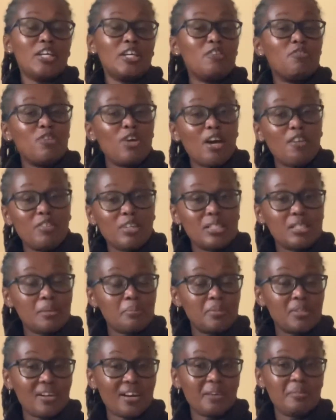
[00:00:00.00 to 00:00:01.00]
If you haven't
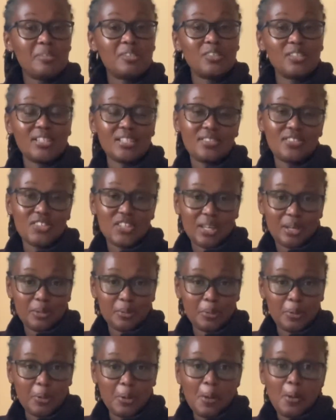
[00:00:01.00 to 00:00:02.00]
subscribed to this
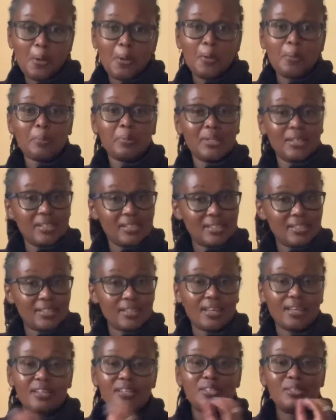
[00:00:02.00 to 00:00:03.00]
channel, please
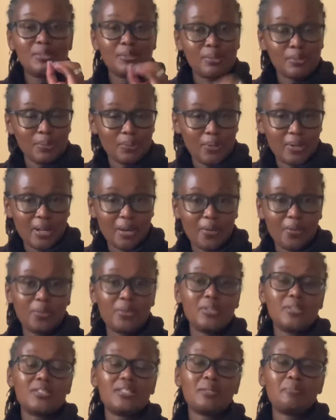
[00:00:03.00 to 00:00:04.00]
do so now.
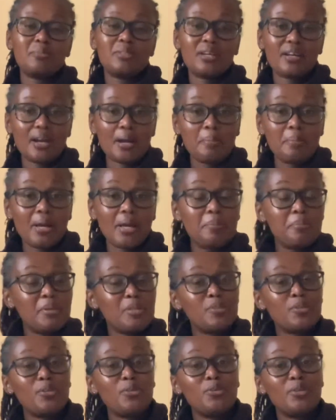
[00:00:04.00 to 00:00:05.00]
Subscribe and
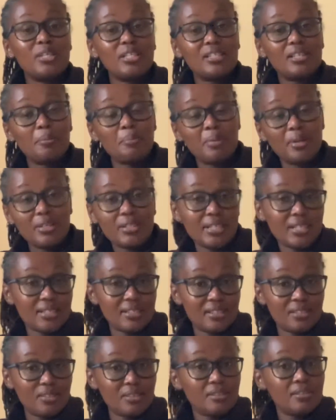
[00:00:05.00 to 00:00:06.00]
make sure you hit the bell
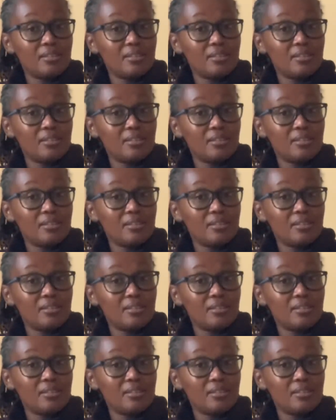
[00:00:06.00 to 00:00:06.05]
next